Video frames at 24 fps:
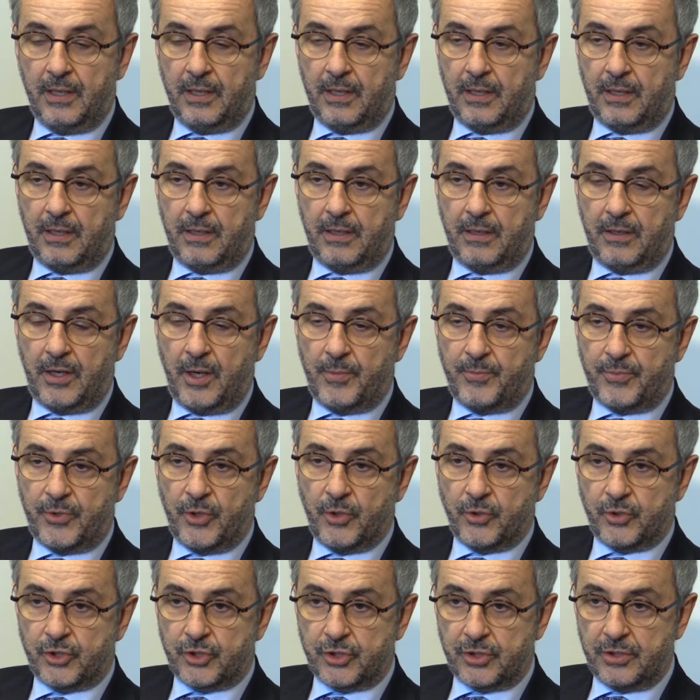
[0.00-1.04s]

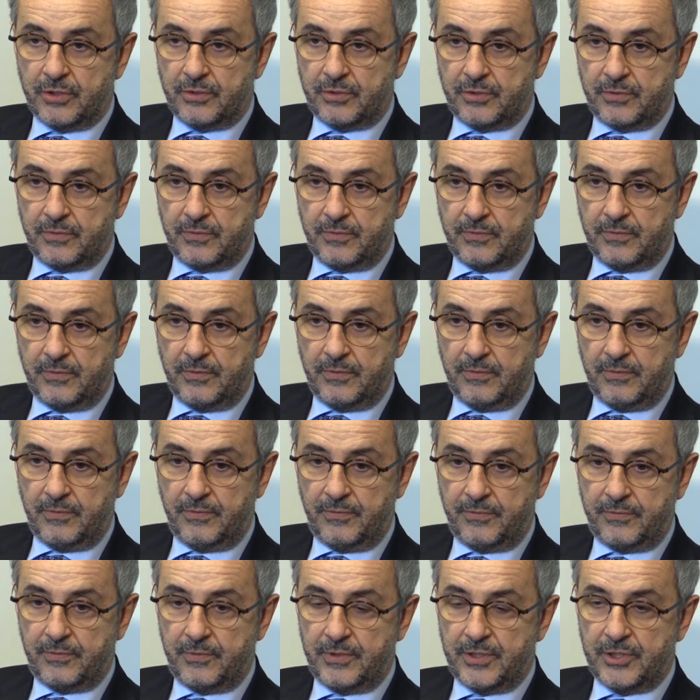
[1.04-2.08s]
approach to
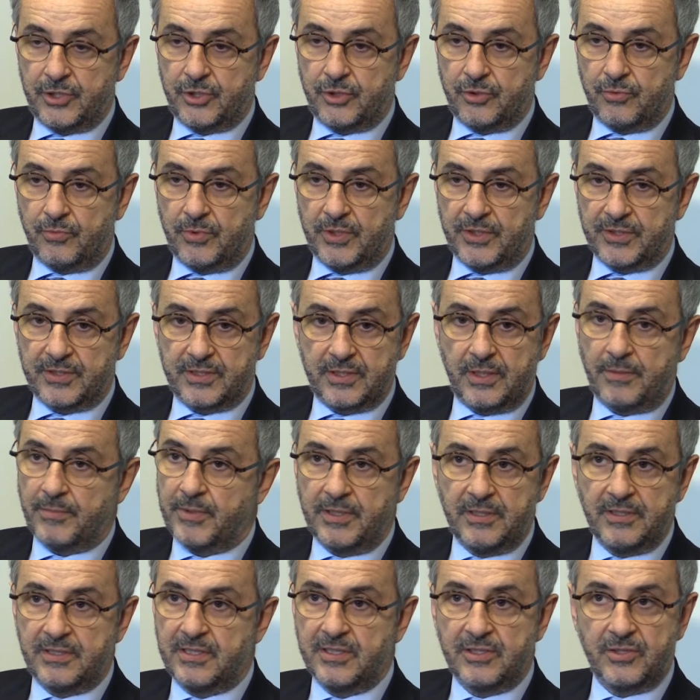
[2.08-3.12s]
the issue was. I
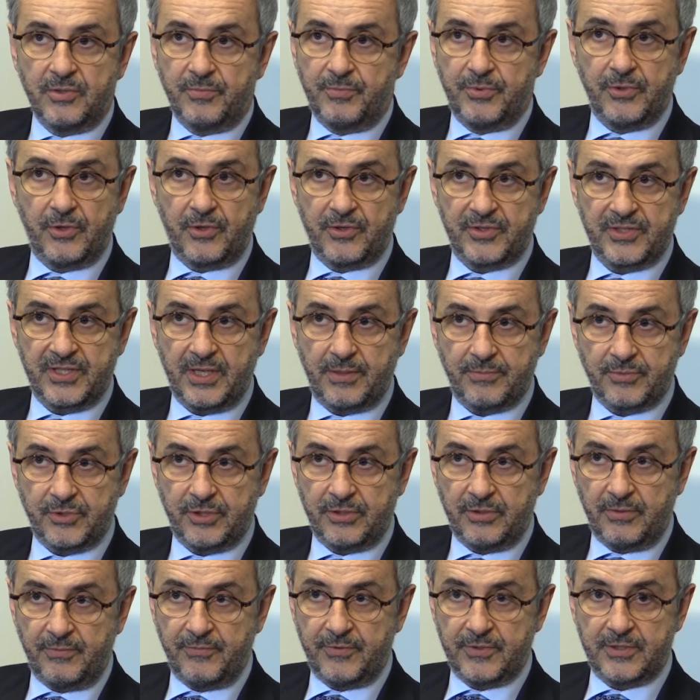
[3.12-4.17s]
mean, this is a pure
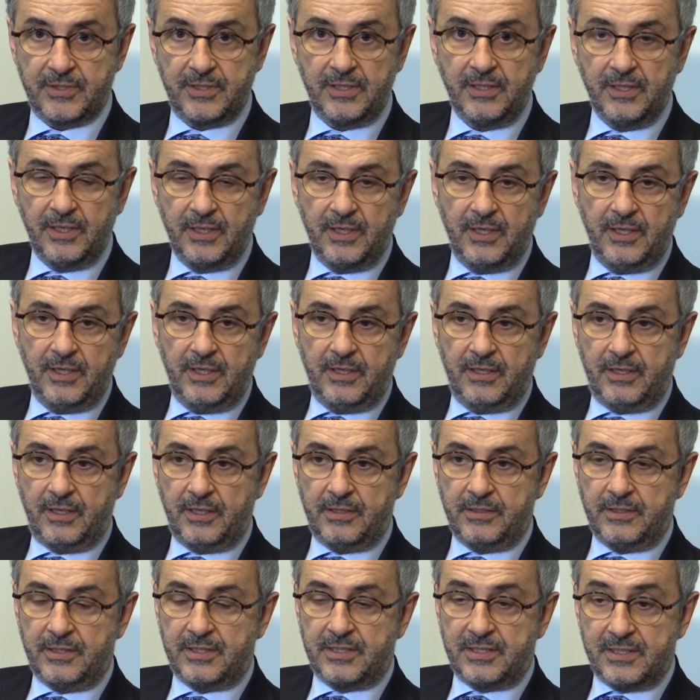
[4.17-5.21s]
assumption, obviously,
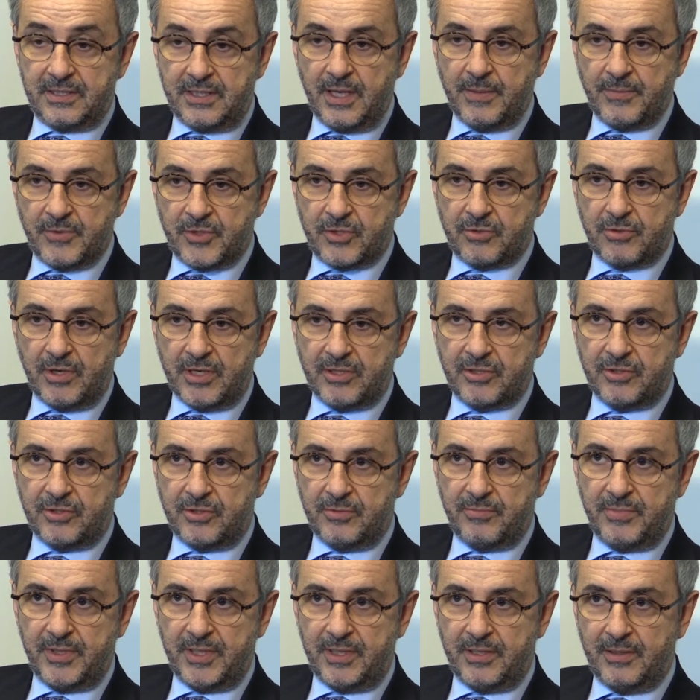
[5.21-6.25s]
and it demonstrates to
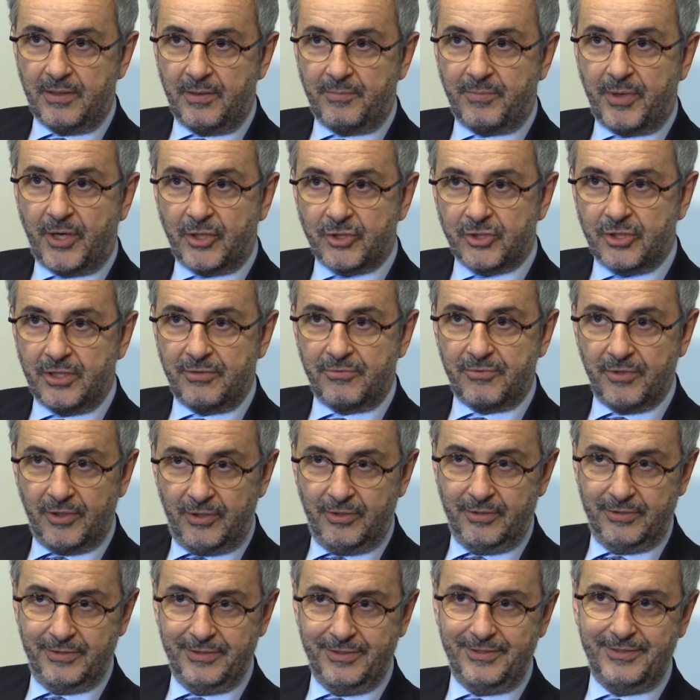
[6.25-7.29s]
be partially
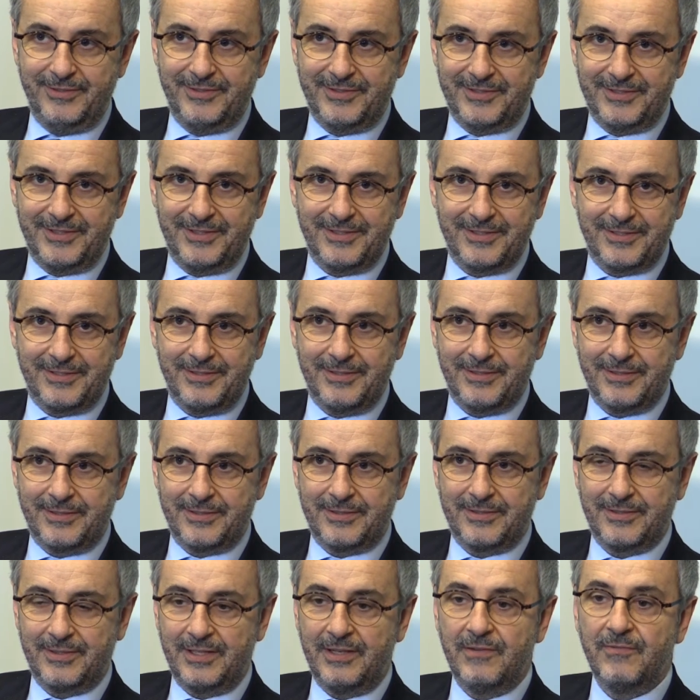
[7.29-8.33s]
wrong, in the sense
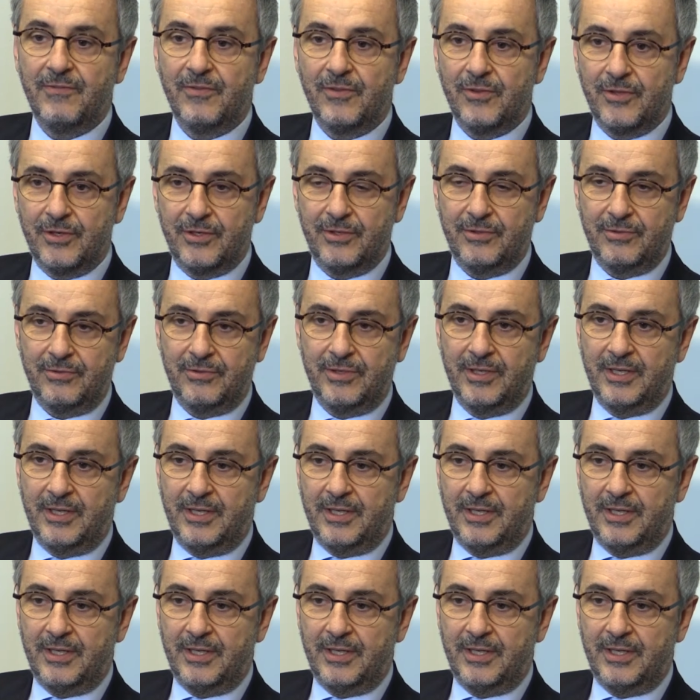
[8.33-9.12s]
that even though